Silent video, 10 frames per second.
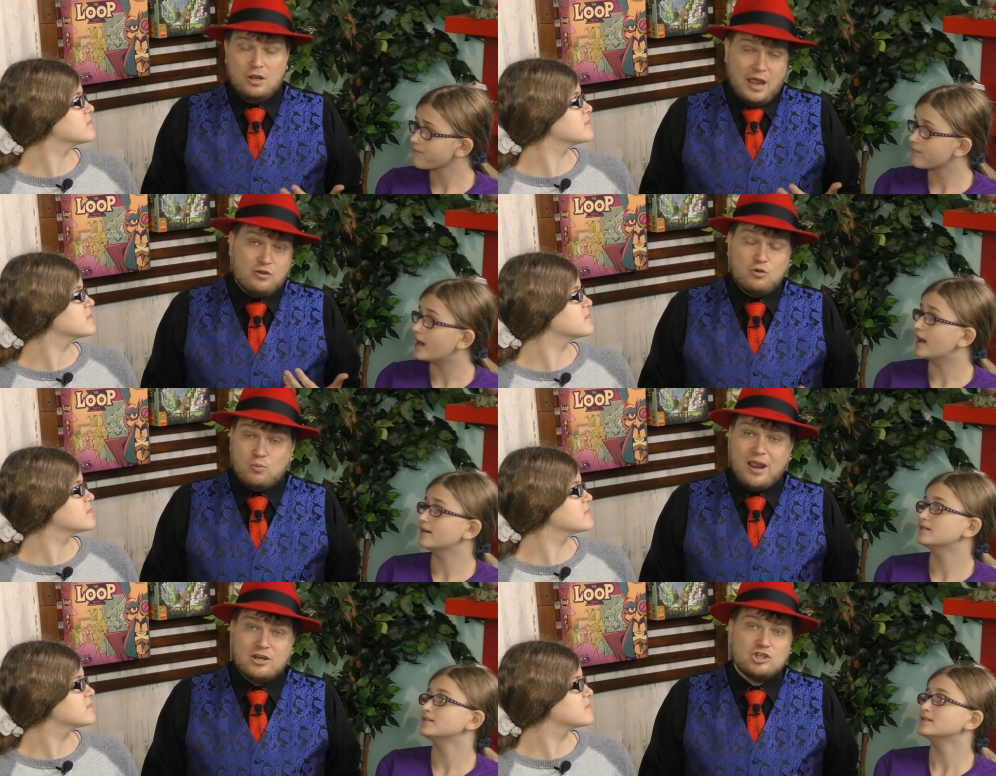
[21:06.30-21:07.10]
Speaker 1: and do
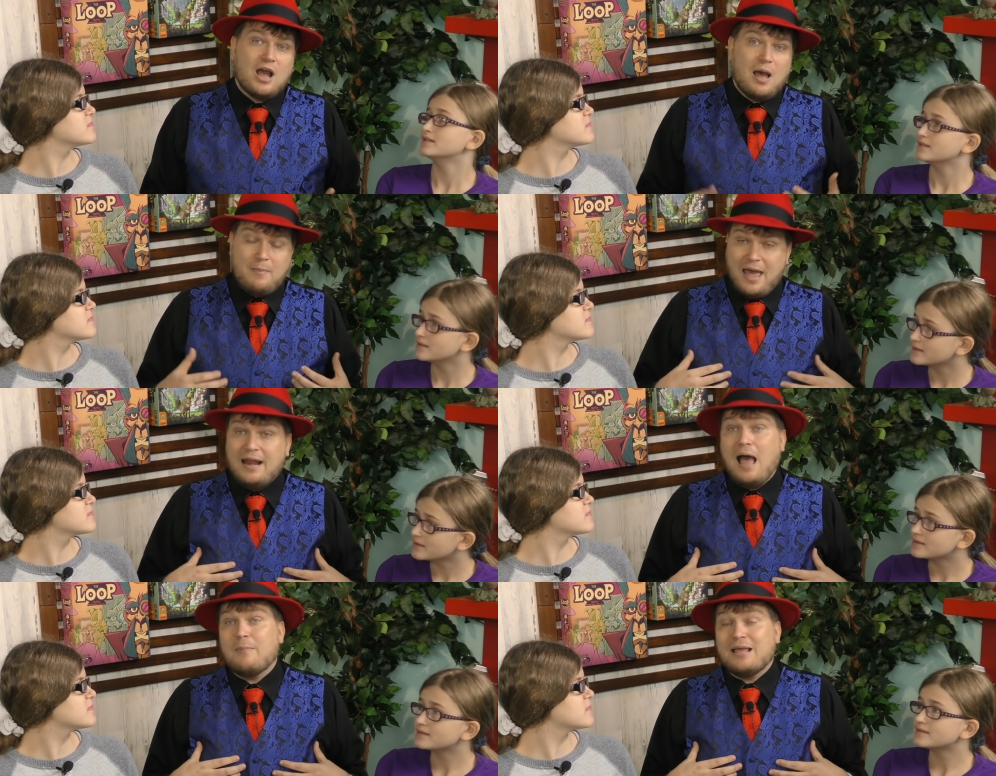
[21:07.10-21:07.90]
range combat.
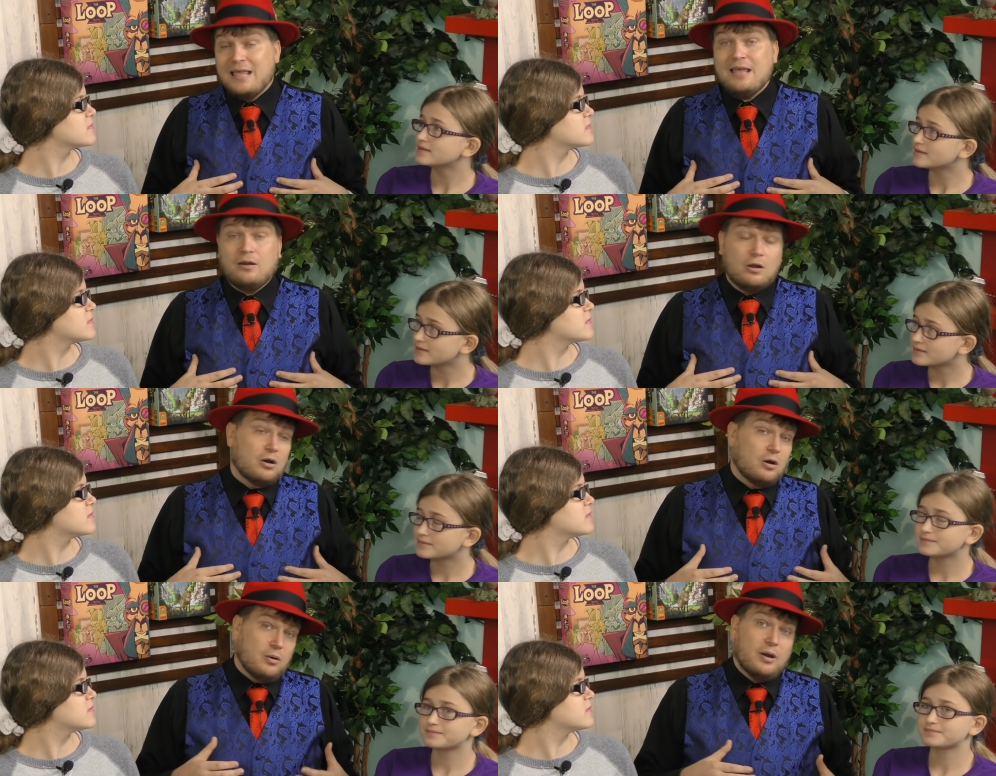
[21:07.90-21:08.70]
And I'm a
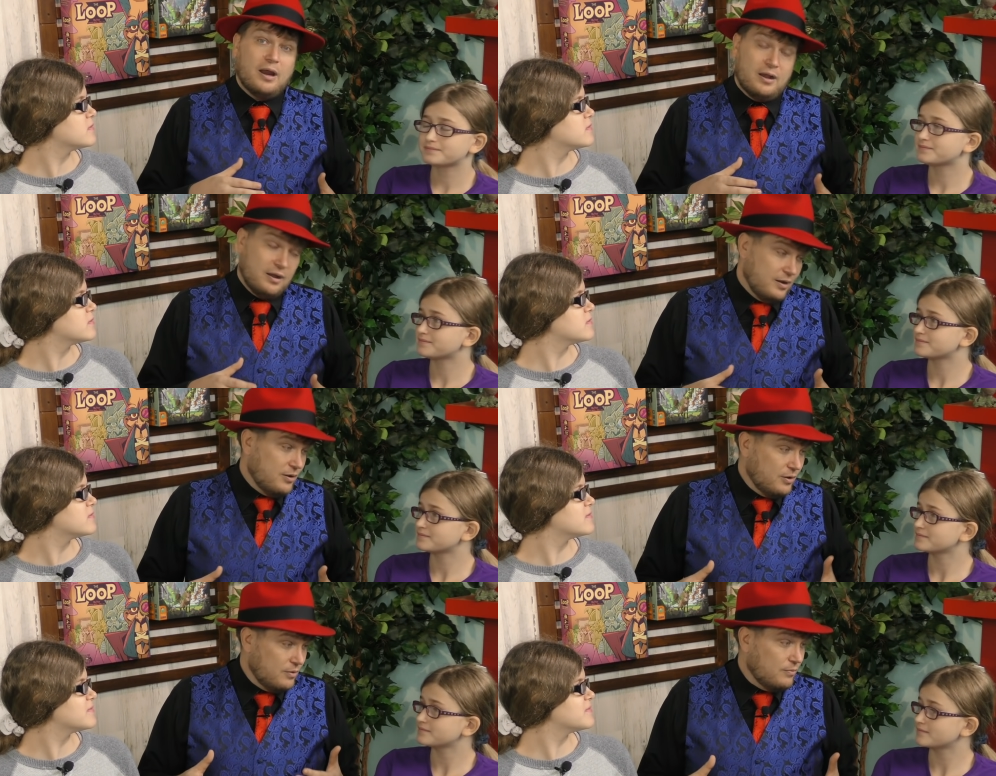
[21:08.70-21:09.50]
healer and
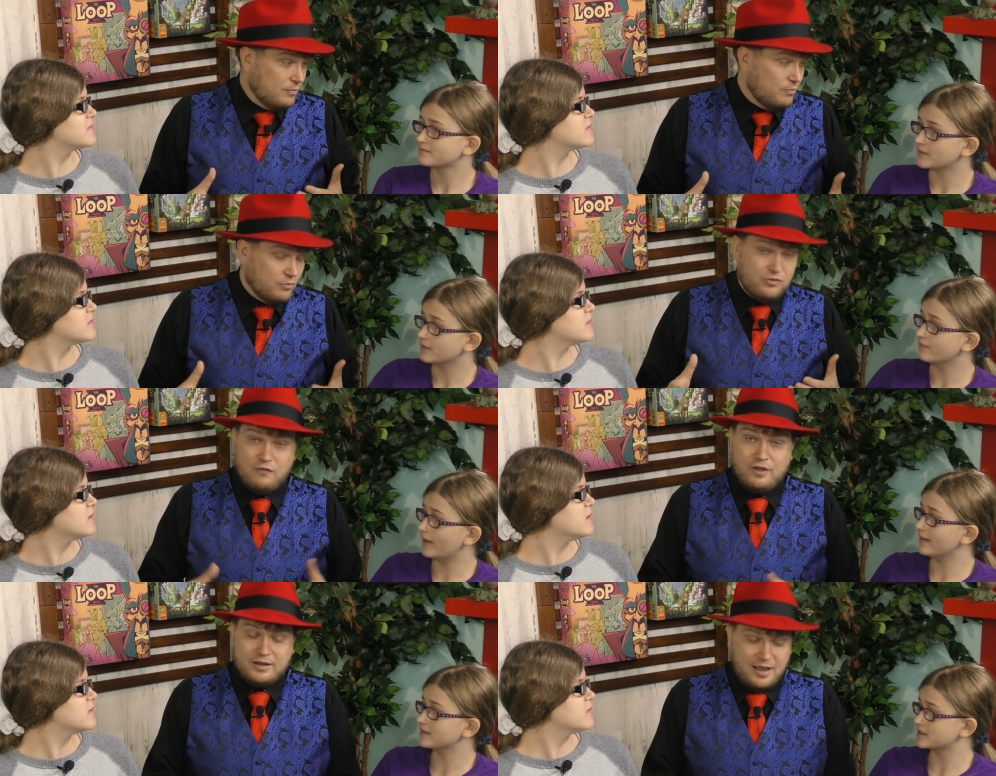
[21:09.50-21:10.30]

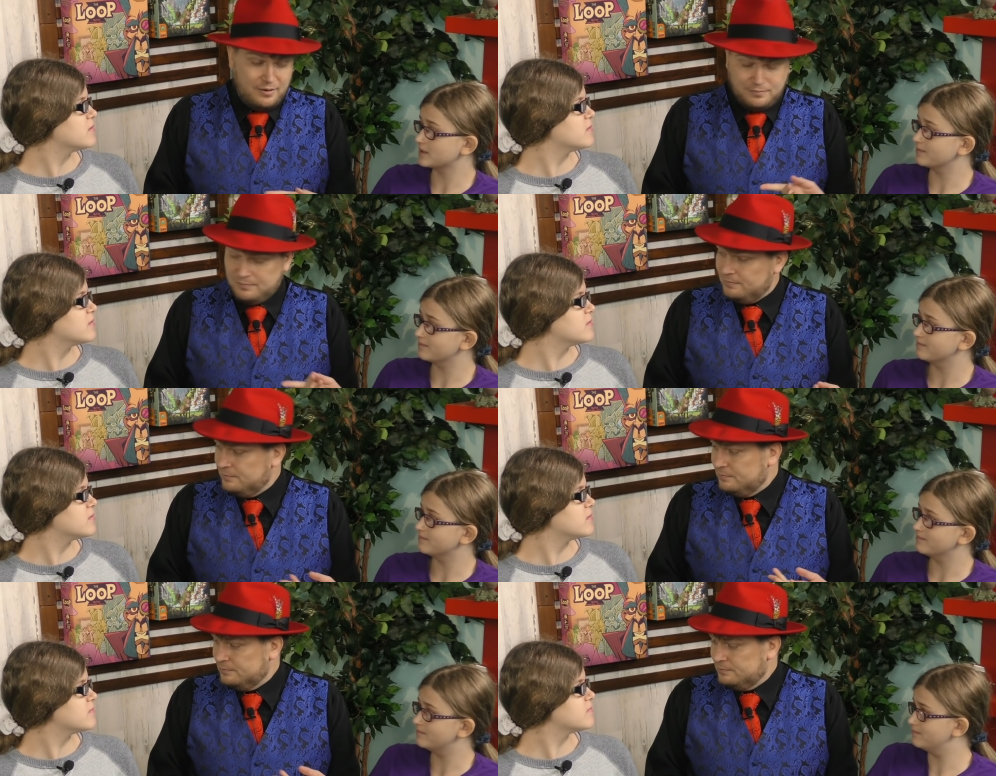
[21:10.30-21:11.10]
stuff I like that. Some,
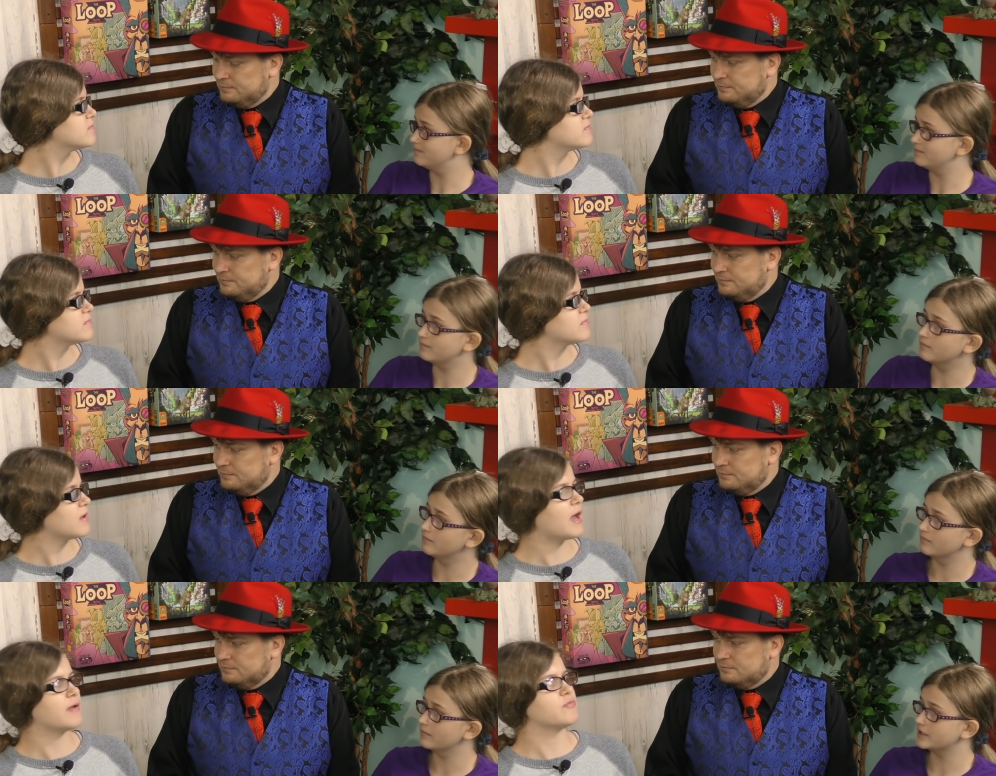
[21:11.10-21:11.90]

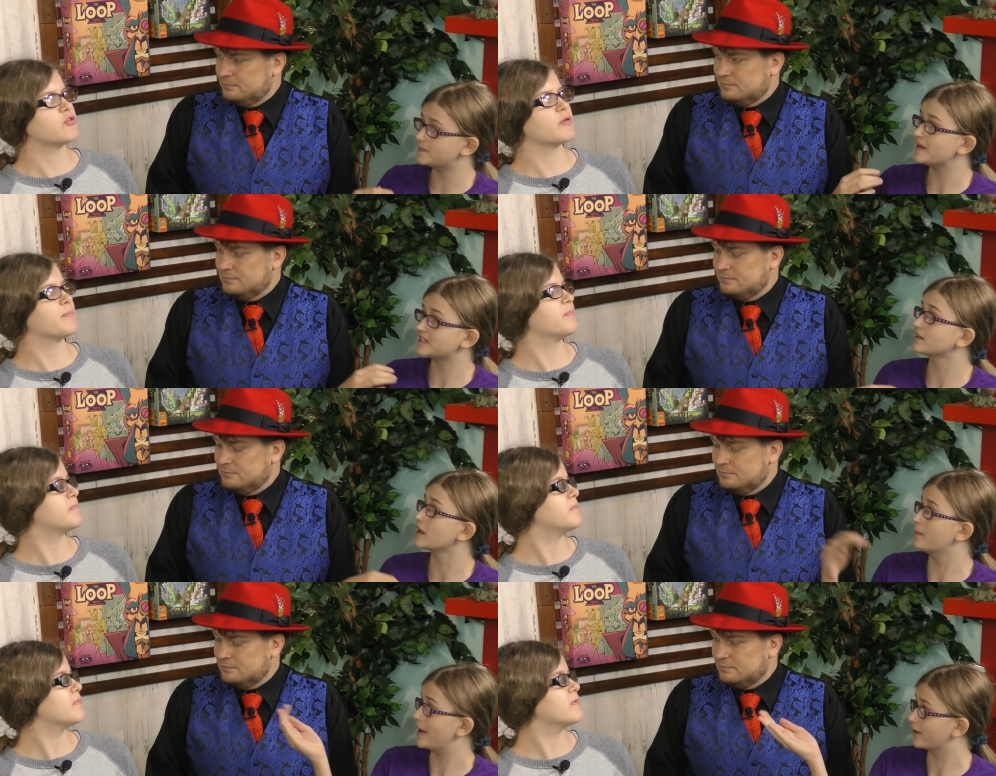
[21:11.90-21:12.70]
Speaker 2: it's
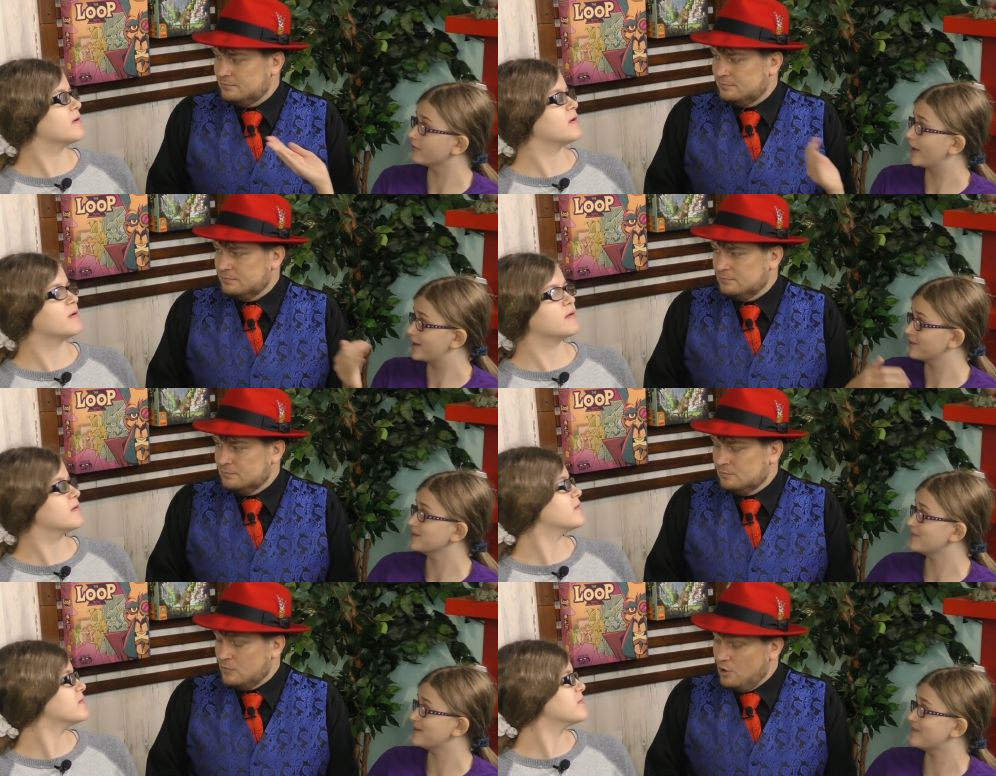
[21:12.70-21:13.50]
basically a, a, better fighter
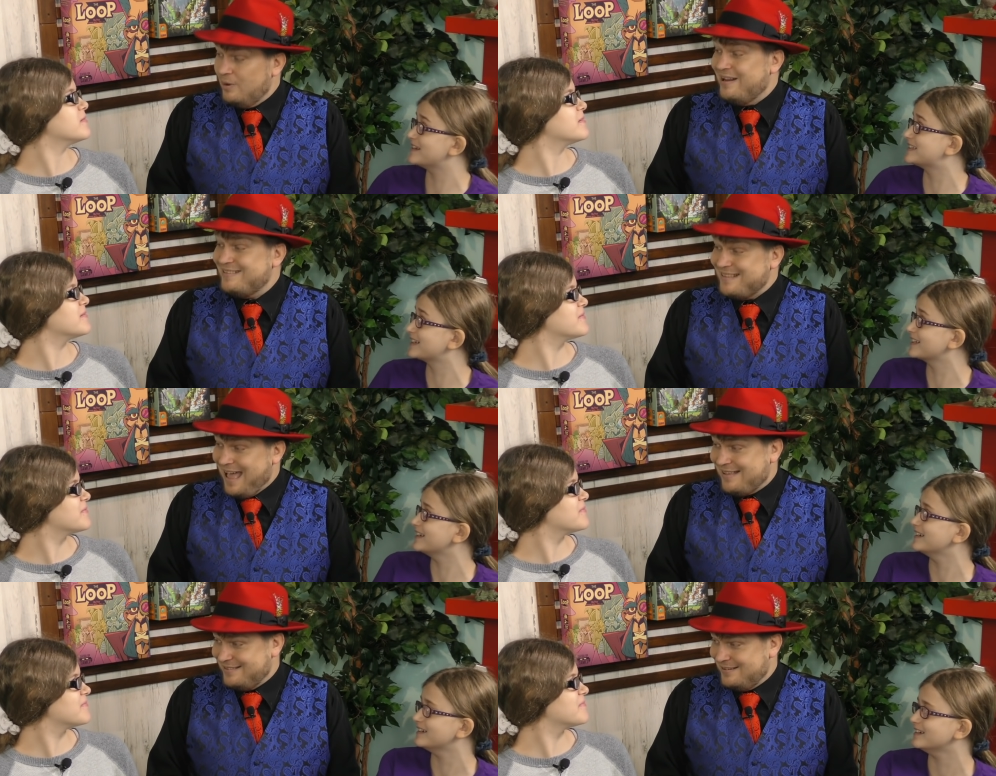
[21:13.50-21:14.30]
than me. You were an
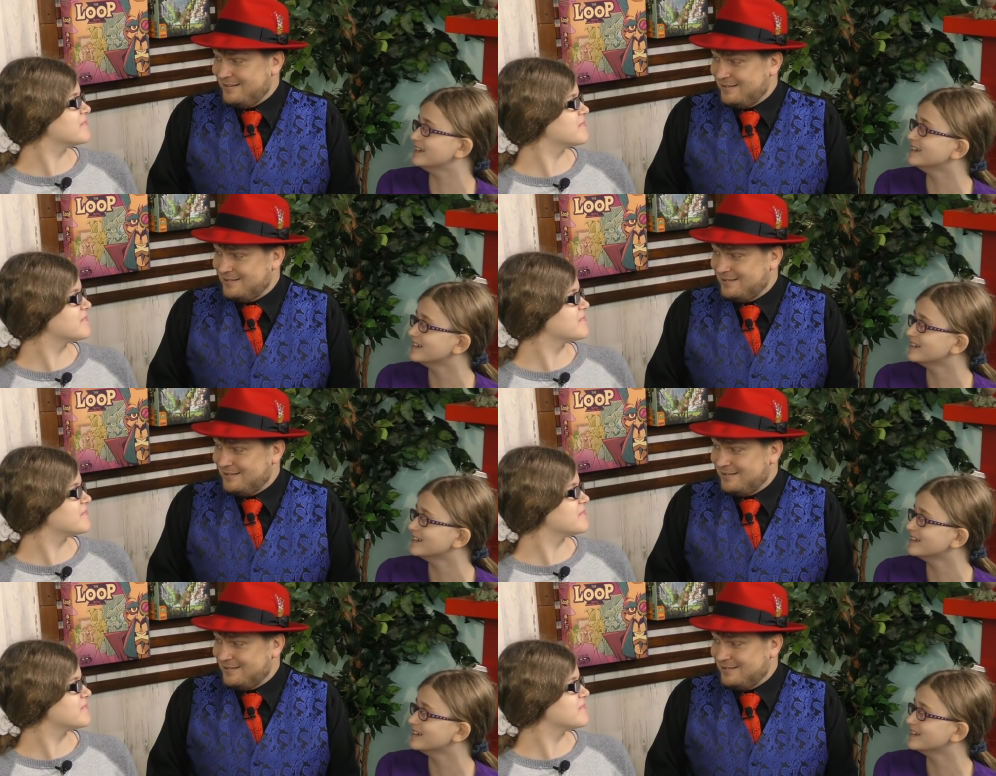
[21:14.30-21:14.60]
assassin.